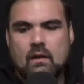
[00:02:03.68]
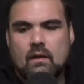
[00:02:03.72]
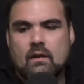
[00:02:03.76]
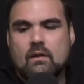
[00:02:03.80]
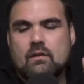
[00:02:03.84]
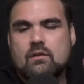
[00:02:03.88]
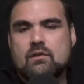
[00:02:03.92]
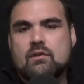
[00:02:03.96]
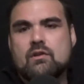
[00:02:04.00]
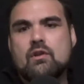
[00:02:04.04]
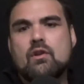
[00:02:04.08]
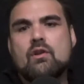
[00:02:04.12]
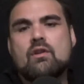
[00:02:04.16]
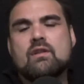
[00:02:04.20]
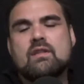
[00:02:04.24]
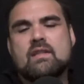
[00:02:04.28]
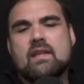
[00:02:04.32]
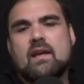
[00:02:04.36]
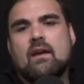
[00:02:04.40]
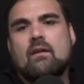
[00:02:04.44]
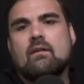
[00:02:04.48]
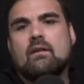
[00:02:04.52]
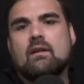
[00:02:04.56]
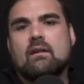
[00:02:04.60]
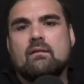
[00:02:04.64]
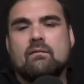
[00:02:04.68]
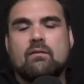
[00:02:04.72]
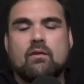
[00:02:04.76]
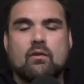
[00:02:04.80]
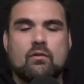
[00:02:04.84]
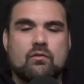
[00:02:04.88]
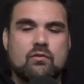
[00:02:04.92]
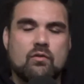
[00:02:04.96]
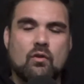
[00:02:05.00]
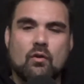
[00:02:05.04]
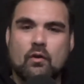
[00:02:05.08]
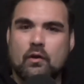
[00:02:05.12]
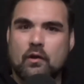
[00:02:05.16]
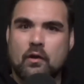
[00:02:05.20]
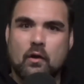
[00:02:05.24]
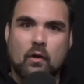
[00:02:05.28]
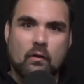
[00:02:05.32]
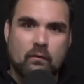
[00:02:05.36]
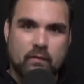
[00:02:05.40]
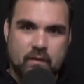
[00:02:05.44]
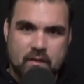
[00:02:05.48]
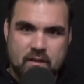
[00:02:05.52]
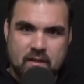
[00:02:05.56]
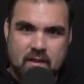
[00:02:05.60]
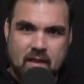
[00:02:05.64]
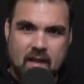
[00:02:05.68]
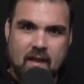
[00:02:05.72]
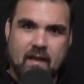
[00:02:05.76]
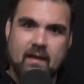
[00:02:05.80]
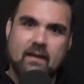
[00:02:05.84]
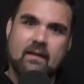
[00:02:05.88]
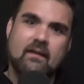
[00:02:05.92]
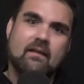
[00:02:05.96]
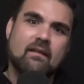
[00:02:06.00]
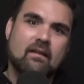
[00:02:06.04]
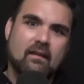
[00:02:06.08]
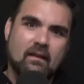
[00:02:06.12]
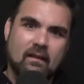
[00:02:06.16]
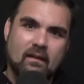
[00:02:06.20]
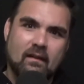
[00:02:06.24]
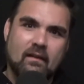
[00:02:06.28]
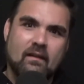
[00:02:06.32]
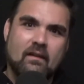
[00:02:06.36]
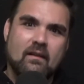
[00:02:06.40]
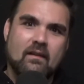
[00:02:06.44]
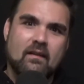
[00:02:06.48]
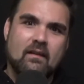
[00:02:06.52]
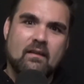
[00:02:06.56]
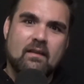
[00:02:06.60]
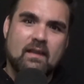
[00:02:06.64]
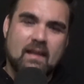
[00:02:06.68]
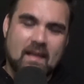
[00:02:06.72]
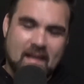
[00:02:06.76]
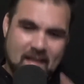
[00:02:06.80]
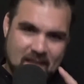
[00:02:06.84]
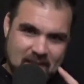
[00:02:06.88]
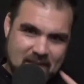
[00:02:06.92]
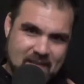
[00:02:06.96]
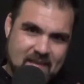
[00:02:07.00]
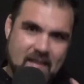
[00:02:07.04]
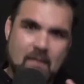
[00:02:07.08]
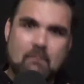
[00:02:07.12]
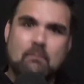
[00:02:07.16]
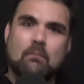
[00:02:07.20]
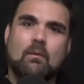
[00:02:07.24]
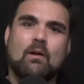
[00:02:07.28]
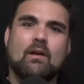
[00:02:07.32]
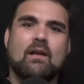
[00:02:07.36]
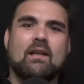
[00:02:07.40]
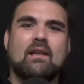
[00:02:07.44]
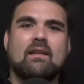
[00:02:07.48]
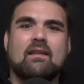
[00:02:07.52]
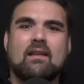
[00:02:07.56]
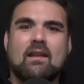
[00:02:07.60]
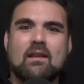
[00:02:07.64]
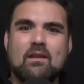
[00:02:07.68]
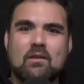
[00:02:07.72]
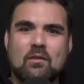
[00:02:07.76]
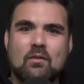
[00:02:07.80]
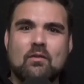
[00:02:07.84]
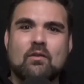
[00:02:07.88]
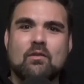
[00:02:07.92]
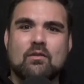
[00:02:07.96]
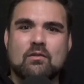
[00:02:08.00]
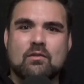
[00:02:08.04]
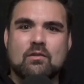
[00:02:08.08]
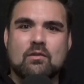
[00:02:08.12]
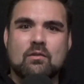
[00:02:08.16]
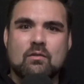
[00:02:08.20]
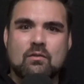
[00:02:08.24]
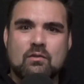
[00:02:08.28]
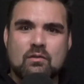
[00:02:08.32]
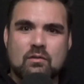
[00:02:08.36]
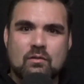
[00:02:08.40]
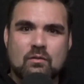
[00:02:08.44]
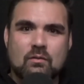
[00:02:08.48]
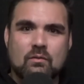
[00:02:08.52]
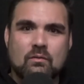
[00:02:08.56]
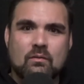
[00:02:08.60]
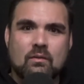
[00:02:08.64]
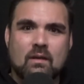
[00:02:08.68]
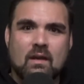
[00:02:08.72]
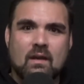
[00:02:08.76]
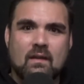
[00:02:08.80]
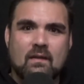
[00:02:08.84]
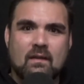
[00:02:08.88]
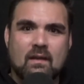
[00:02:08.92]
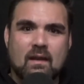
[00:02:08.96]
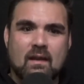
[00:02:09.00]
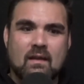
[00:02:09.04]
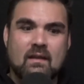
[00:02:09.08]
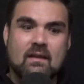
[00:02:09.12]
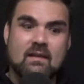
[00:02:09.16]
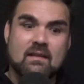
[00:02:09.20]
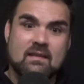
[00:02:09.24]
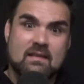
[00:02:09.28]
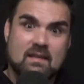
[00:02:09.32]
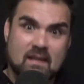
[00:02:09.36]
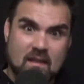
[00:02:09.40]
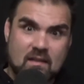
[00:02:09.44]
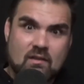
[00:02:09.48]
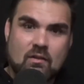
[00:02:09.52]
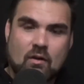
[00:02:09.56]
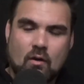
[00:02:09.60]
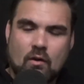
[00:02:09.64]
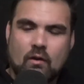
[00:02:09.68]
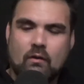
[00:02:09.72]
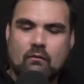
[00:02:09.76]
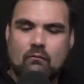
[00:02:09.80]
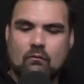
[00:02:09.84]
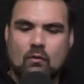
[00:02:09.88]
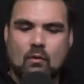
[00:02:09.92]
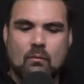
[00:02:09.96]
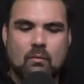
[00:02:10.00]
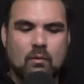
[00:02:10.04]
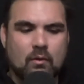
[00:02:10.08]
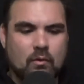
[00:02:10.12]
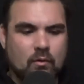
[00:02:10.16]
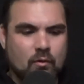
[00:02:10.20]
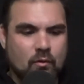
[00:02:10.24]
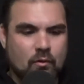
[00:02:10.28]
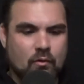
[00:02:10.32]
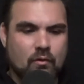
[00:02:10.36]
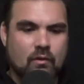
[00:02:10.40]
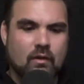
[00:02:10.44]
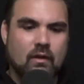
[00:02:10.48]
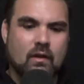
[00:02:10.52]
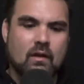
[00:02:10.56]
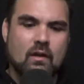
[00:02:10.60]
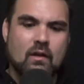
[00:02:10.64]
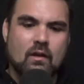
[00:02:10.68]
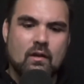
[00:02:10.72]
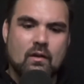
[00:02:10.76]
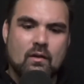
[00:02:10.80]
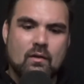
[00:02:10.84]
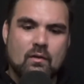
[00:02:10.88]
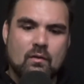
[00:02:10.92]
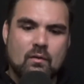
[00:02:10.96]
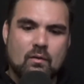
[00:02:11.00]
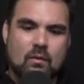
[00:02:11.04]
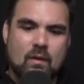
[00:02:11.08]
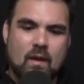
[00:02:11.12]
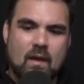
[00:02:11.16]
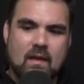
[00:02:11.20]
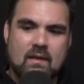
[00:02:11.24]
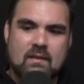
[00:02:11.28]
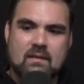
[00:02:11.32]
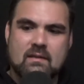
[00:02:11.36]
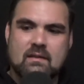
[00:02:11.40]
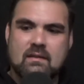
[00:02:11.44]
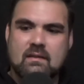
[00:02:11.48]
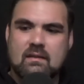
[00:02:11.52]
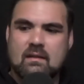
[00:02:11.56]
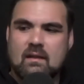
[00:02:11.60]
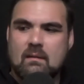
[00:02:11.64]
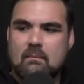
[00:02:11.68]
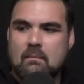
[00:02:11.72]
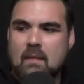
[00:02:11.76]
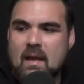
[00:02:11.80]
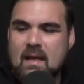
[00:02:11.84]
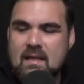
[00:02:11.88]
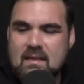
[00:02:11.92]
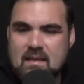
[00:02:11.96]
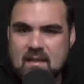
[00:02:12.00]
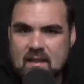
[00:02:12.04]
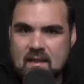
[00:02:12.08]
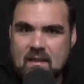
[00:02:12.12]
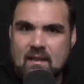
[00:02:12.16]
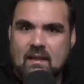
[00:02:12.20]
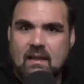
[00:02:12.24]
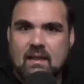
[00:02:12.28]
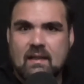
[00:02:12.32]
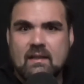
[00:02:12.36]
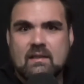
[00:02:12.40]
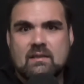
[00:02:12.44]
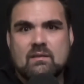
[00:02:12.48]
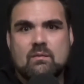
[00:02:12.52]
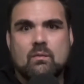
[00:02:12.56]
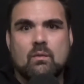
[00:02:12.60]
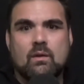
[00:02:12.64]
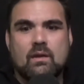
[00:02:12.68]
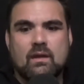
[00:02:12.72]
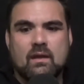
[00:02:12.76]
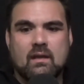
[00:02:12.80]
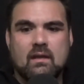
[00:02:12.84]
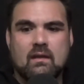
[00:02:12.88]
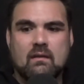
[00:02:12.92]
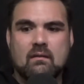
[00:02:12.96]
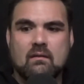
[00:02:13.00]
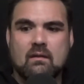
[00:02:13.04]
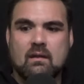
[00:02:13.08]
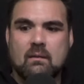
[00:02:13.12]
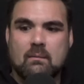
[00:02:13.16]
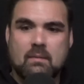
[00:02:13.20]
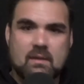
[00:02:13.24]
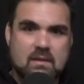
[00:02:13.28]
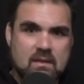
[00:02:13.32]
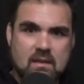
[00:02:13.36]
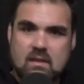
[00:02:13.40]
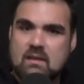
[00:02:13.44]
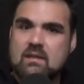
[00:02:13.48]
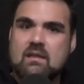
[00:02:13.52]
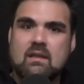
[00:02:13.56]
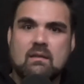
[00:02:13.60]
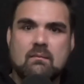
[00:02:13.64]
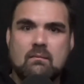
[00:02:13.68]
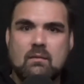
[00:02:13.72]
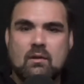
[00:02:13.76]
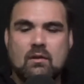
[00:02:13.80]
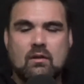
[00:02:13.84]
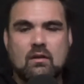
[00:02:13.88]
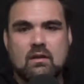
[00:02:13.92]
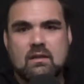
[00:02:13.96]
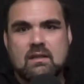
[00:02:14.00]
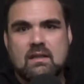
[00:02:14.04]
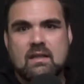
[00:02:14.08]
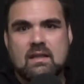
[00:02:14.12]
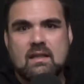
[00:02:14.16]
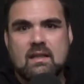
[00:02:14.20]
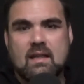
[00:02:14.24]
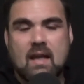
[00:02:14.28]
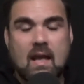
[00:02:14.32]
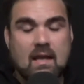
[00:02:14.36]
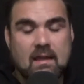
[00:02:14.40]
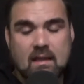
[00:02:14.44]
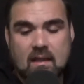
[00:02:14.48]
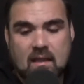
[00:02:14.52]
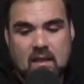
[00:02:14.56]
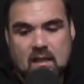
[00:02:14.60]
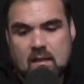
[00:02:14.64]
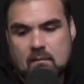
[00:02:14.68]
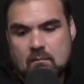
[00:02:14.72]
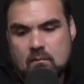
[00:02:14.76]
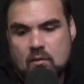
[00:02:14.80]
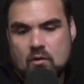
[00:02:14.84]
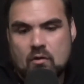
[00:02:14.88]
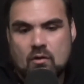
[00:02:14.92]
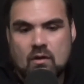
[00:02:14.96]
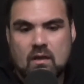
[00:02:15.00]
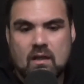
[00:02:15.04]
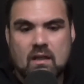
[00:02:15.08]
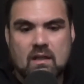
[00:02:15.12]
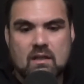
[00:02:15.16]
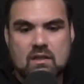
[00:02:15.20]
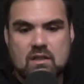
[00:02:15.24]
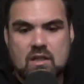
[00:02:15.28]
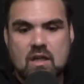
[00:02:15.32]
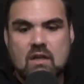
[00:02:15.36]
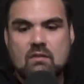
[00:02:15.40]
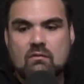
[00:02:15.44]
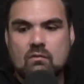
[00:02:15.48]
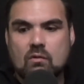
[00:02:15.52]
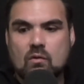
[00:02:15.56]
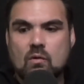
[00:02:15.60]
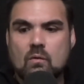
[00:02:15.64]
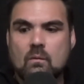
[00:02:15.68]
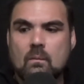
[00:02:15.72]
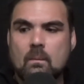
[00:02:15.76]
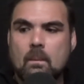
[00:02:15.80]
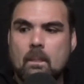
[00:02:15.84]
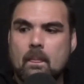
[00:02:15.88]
Turns out, if you're a Tongan overstayer, there is somebody that you can turn to, and that is the Tongan Robin Hood, who has amazing links within the business community and the community in general.